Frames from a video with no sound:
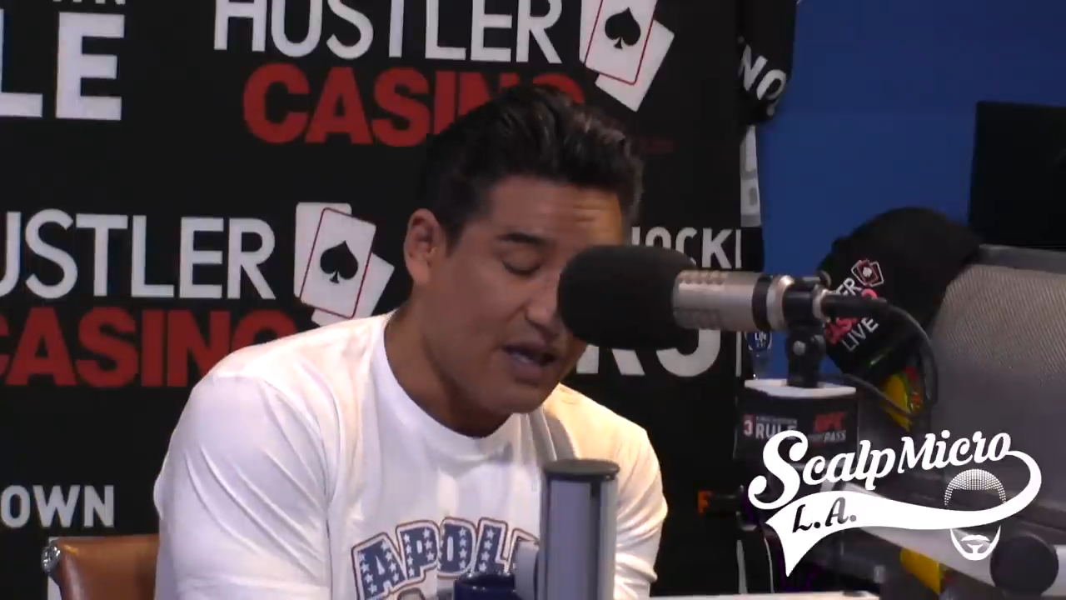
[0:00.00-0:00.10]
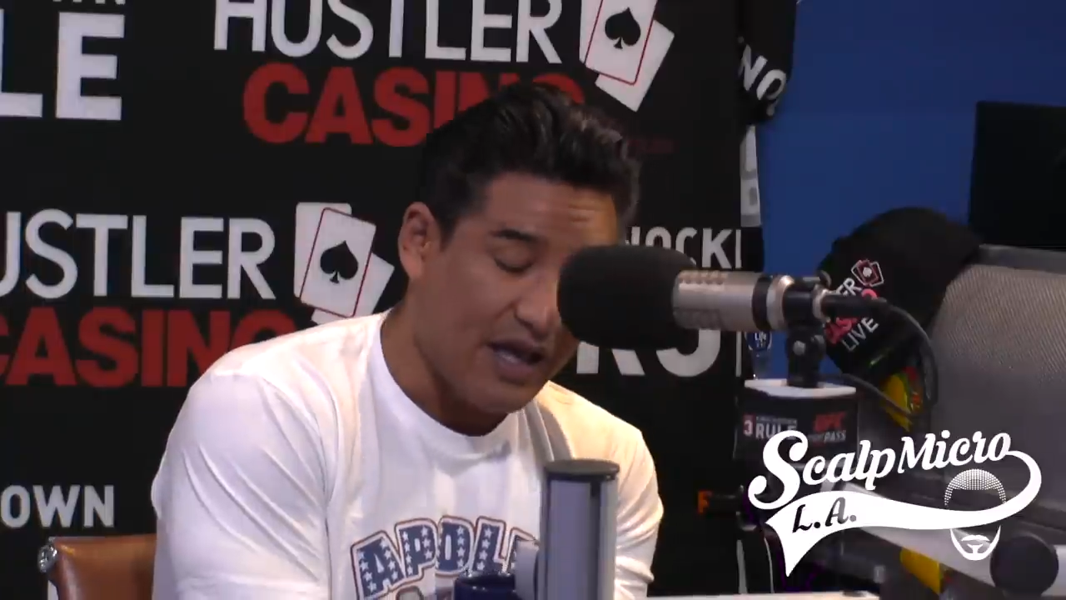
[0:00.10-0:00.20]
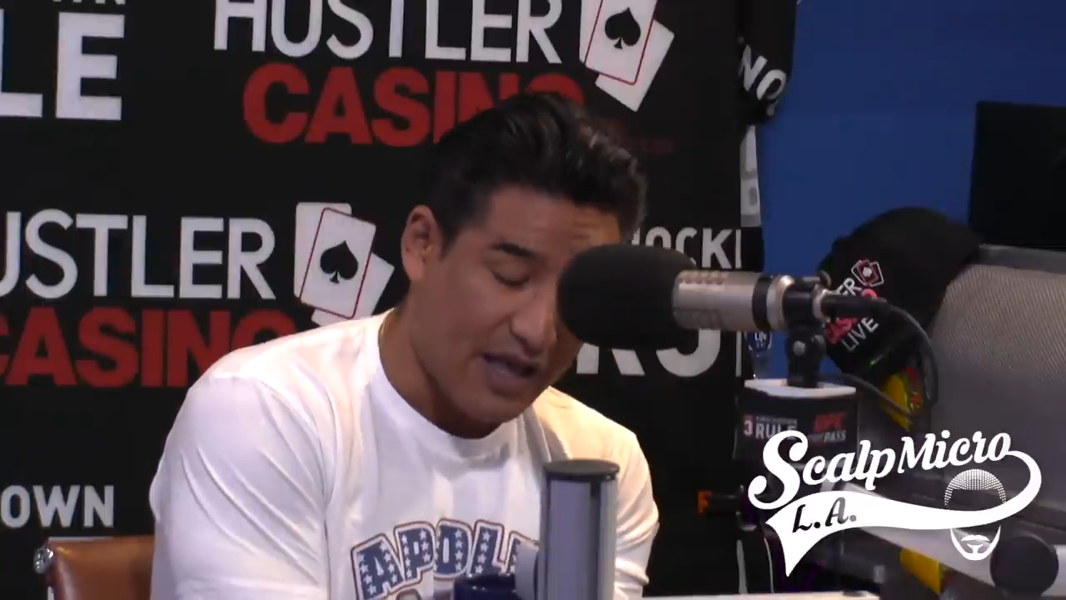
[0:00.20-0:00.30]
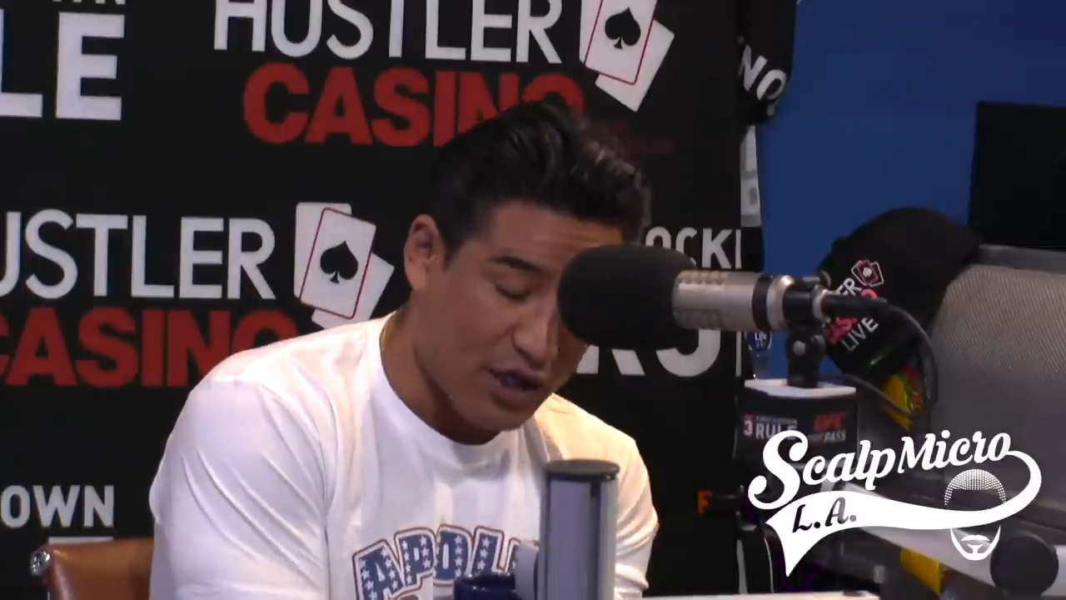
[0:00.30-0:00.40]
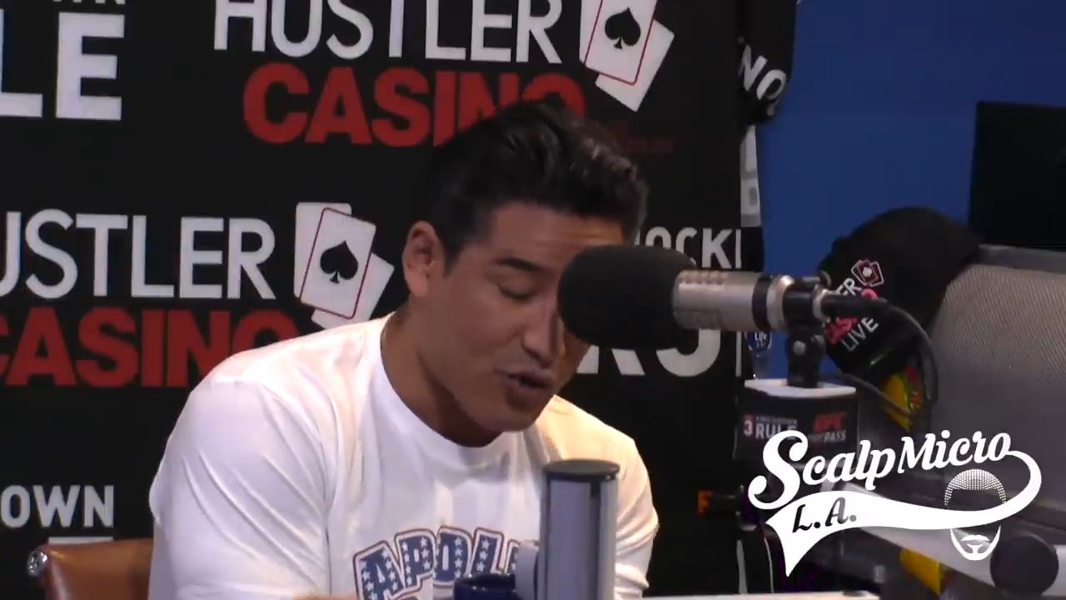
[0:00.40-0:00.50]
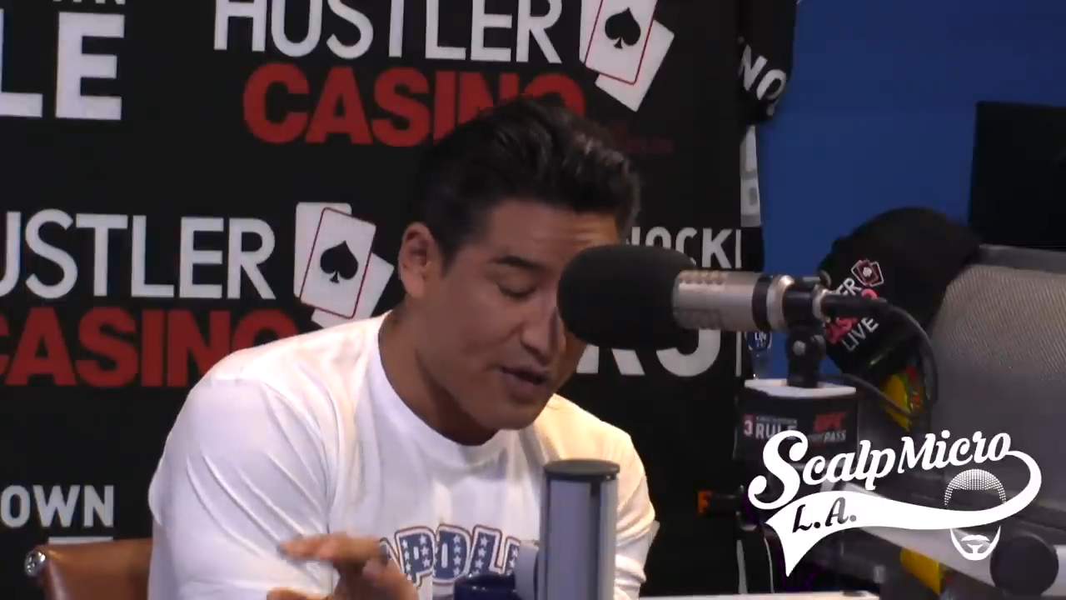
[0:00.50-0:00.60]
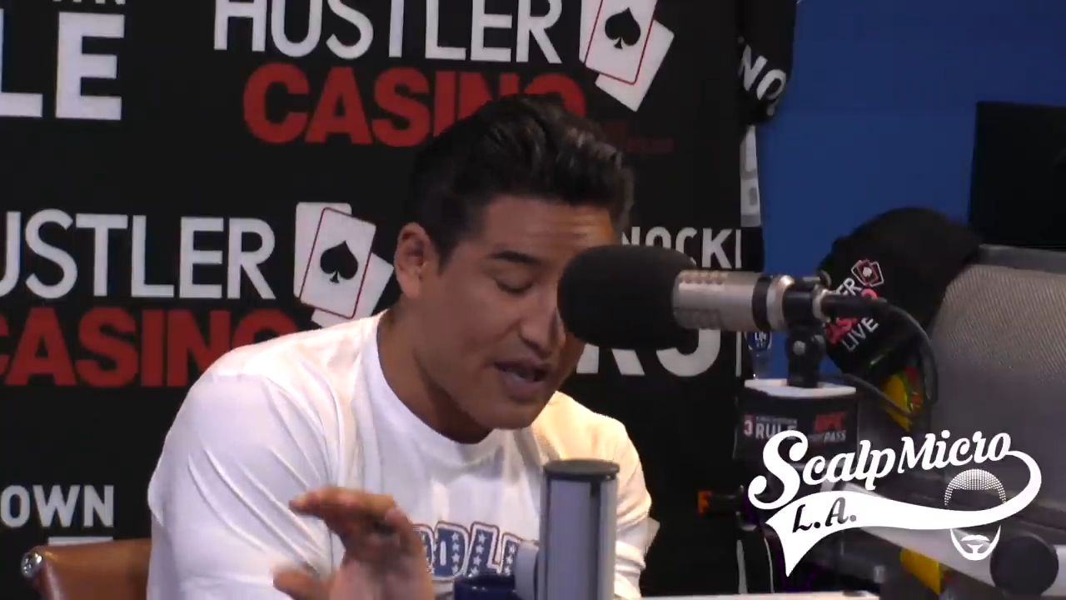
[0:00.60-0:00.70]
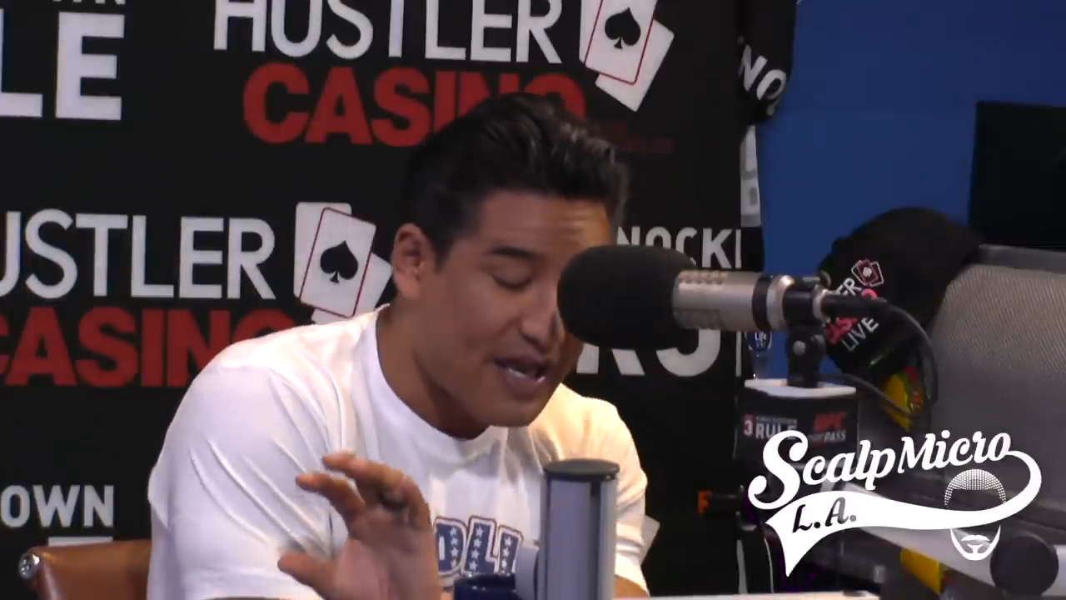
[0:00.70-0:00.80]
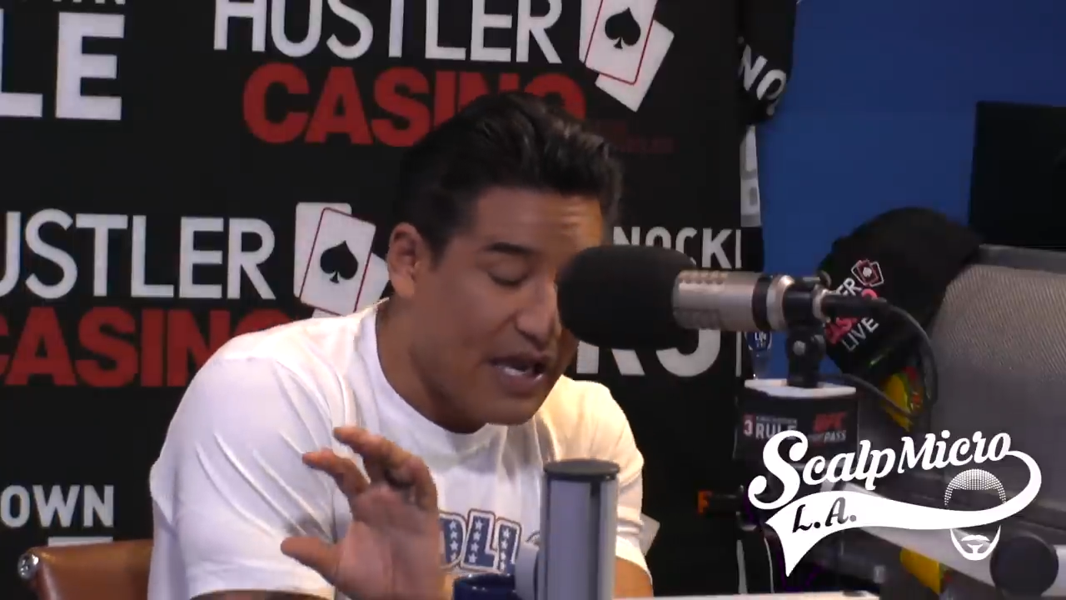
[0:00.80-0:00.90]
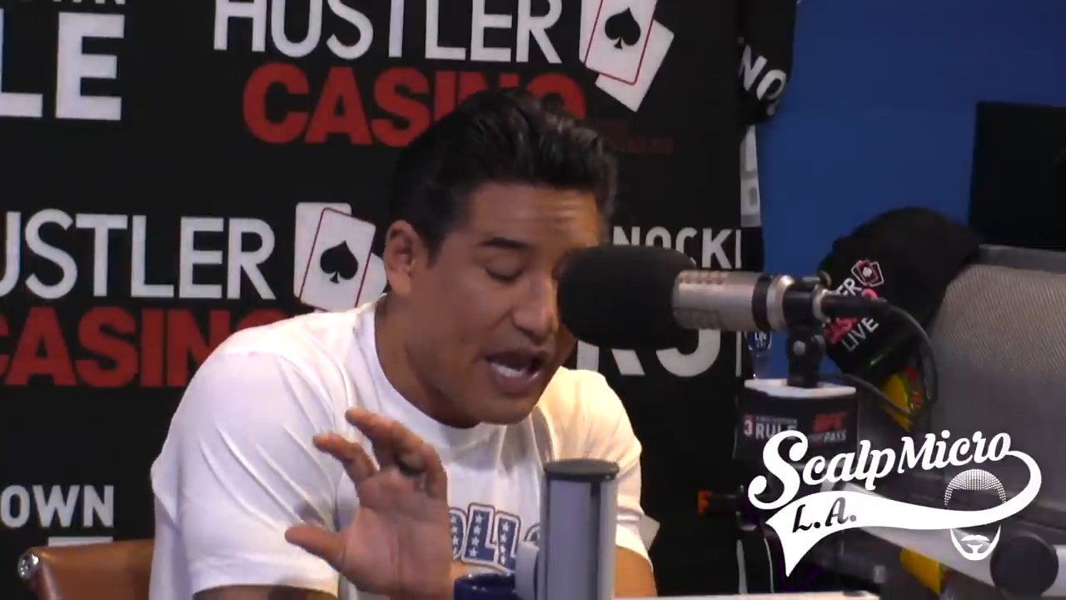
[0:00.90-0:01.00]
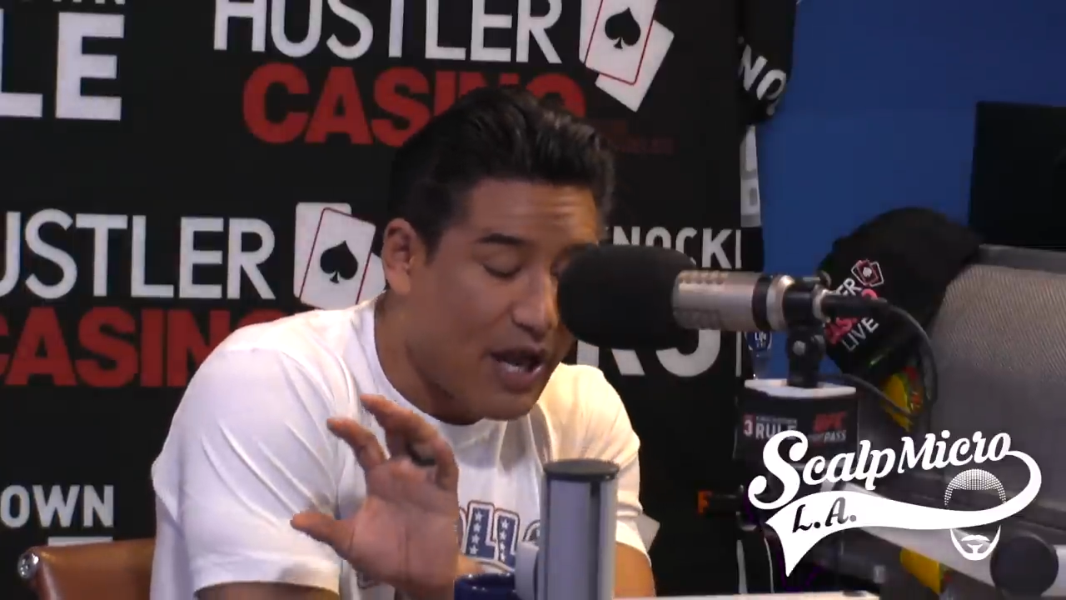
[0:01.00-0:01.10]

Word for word: It can create